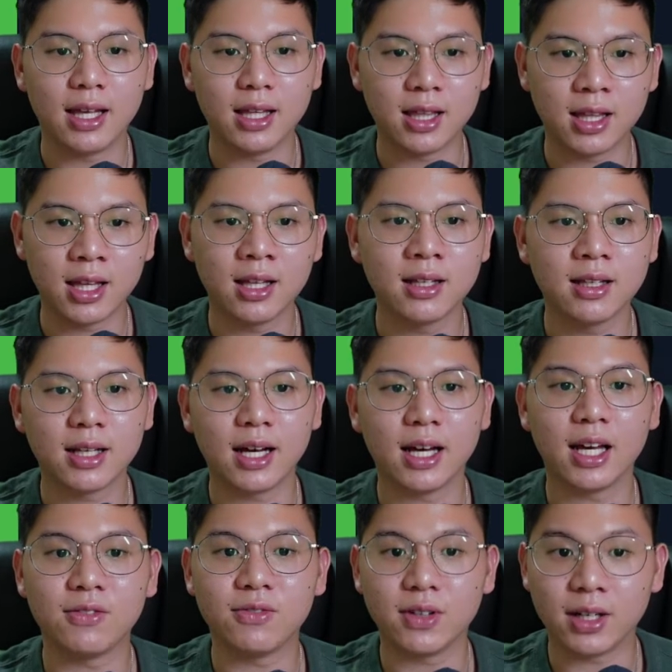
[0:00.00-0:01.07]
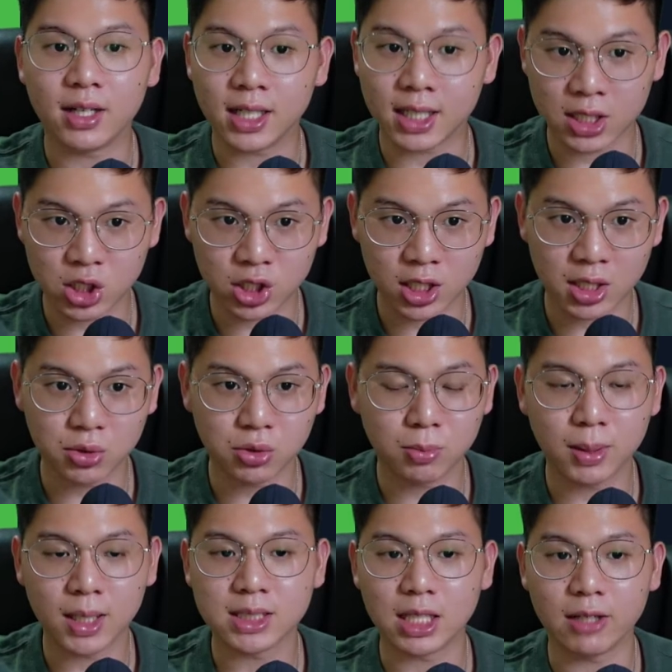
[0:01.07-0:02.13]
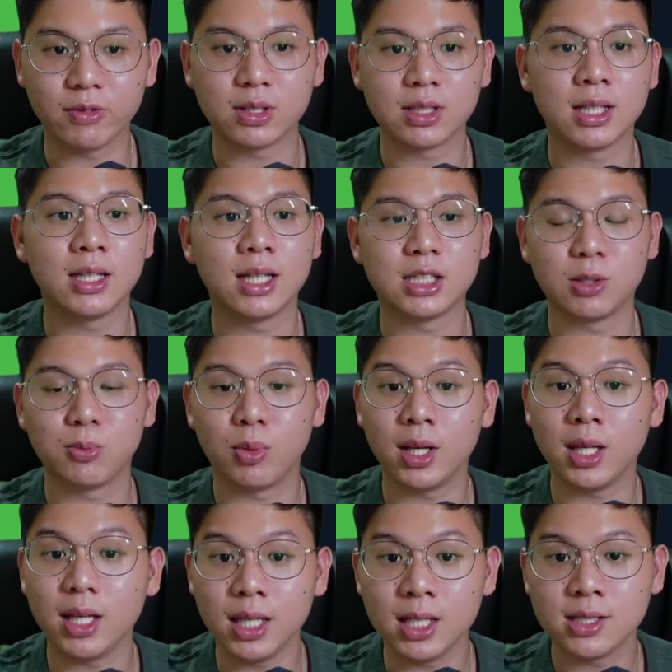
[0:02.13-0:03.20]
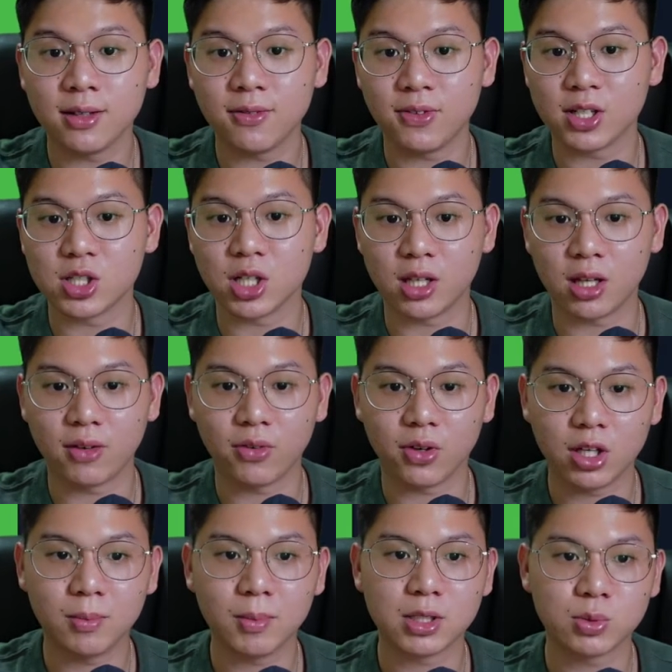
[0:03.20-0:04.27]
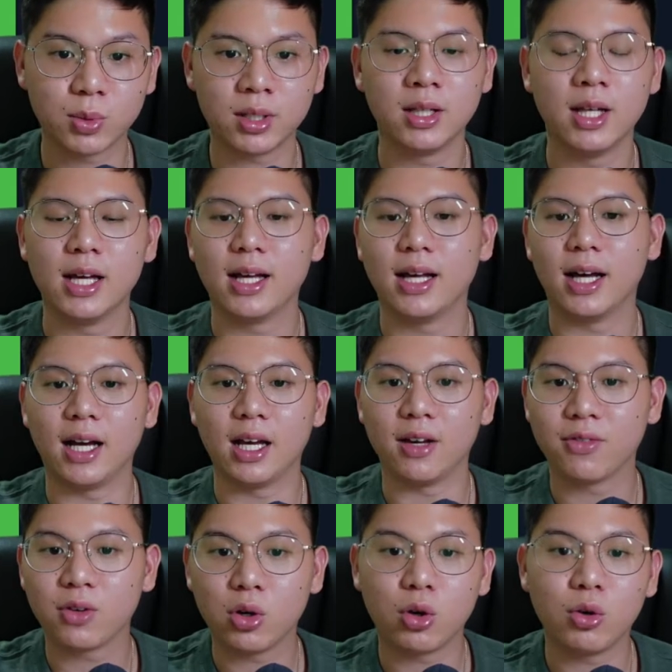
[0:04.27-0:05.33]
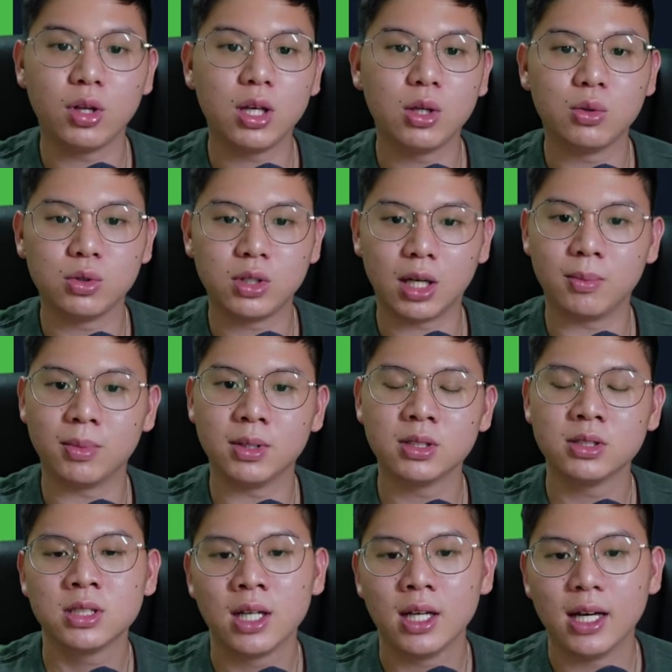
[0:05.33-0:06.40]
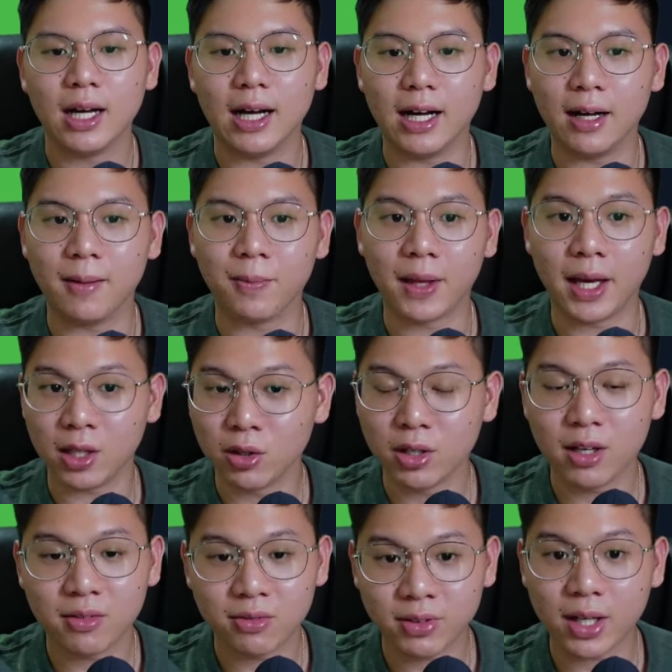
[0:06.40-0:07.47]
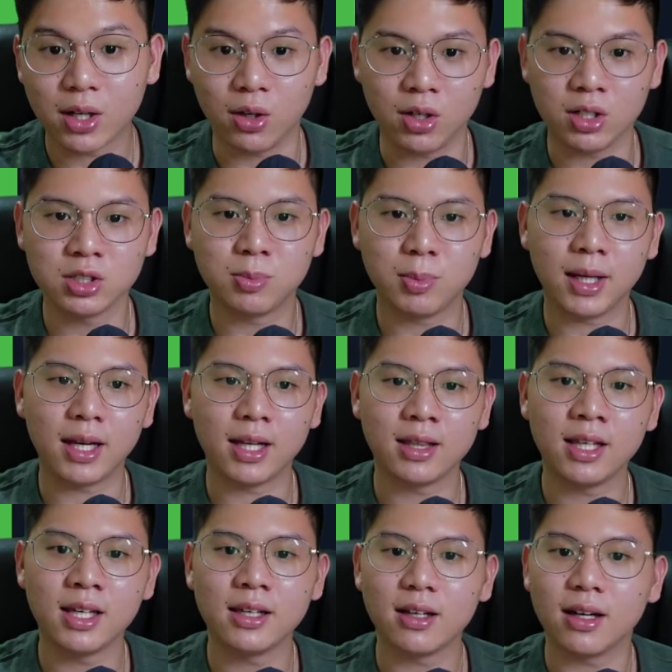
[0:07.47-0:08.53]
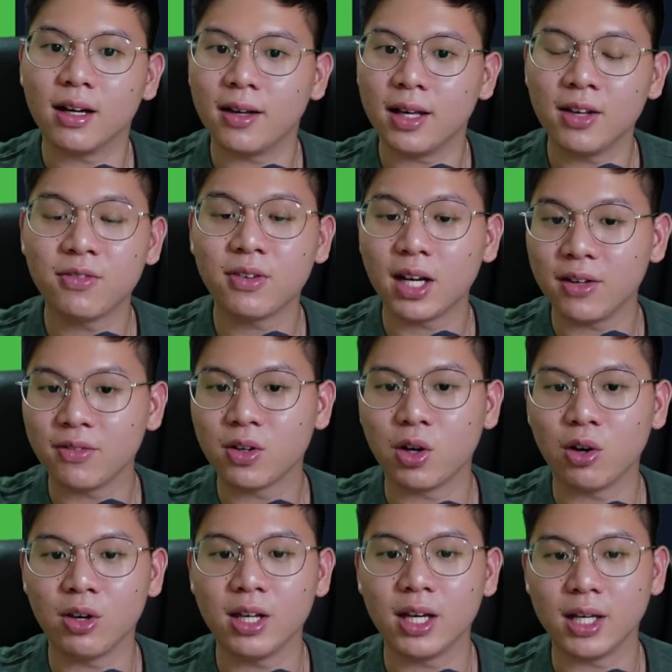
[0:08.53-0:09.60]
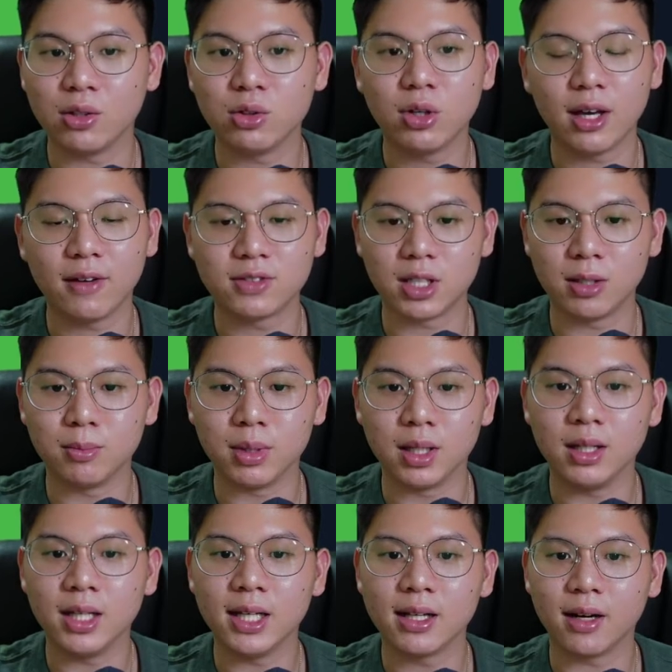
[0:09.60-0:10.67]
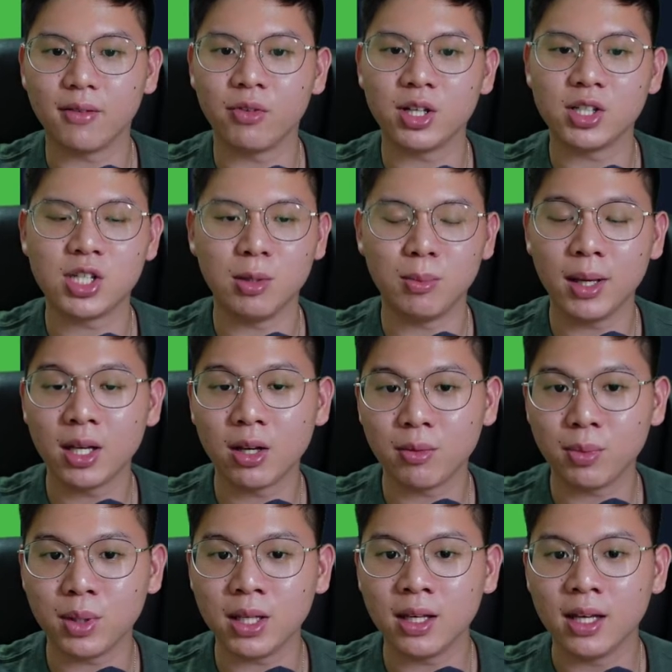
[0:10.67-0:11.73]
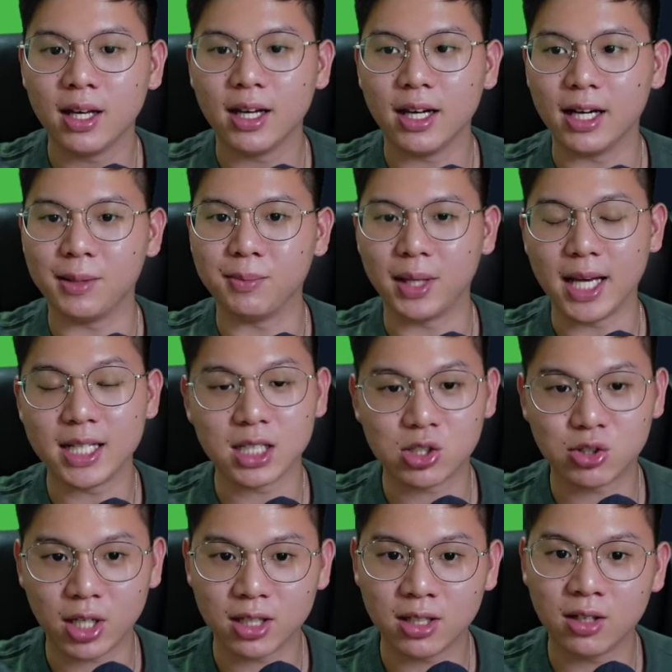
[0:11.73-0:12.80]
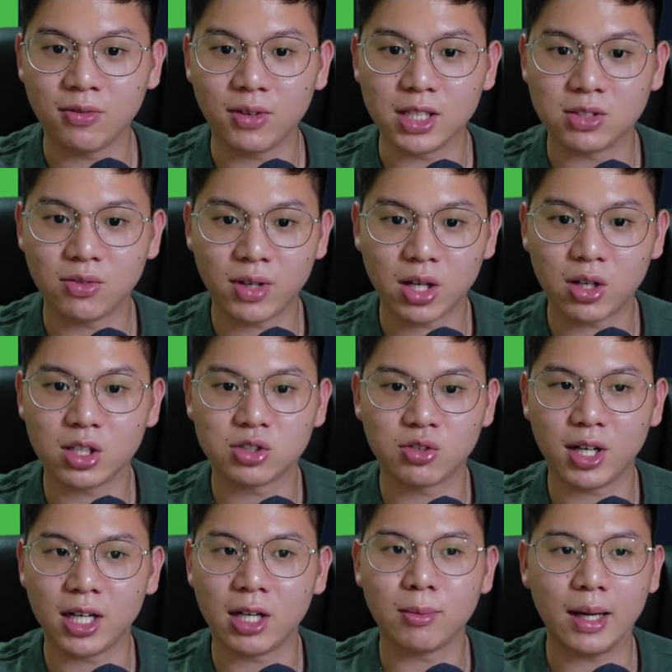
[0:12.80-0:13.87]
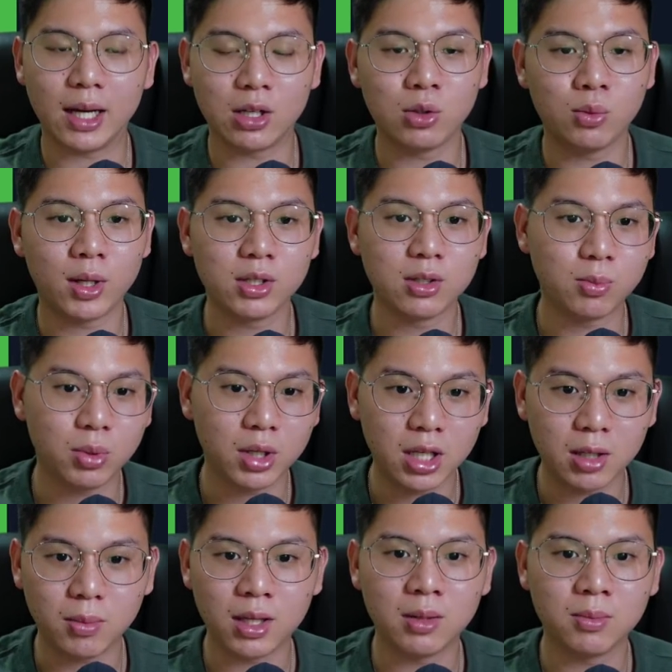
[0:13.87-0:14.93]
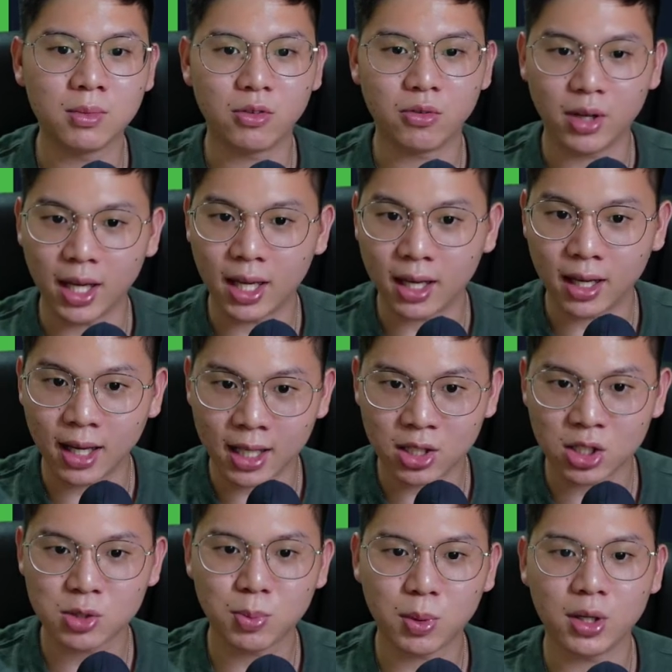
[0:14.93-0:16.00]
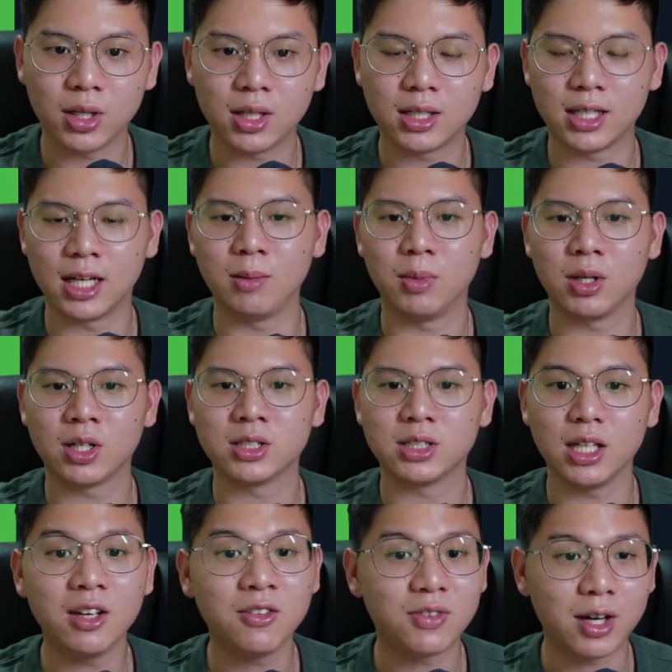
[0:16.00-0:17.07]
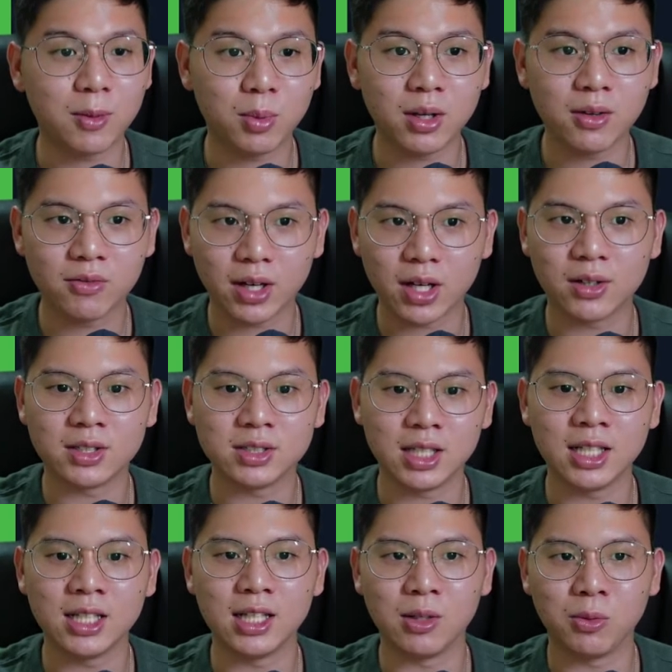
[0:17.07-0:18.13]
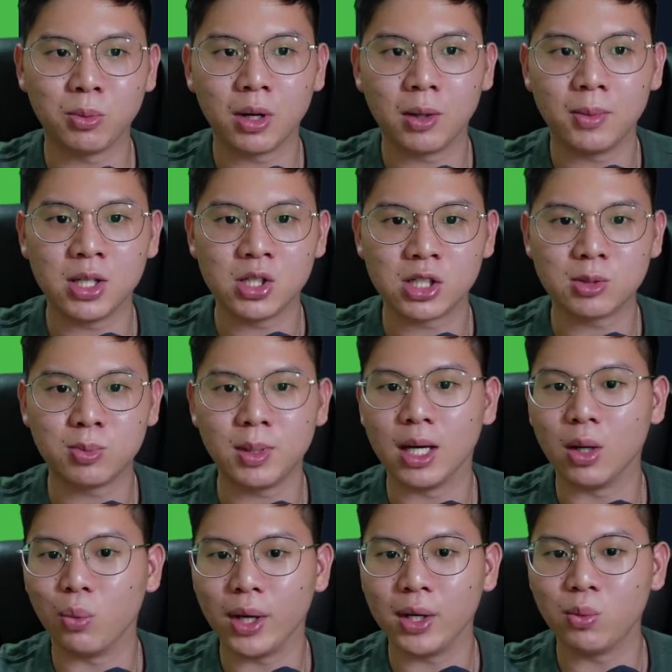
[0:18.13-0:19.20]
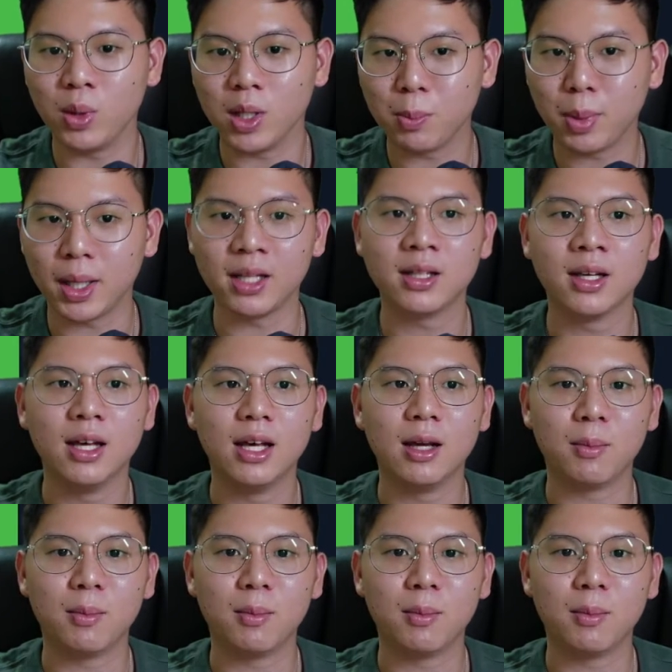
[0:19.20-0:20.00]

And then I have Cancelo, who plays Everton. That's a pretty easy fixture there for him as well. I have Corney, who doubles. I don't have Weghorst, but I think if I have Corney, I do have some Burnley coverage. He may not be as attractive as Weghorst right now, but I don't want to bring him in at this point in time, because if I bring Weghorst in, it will probably just be a 1 week punt.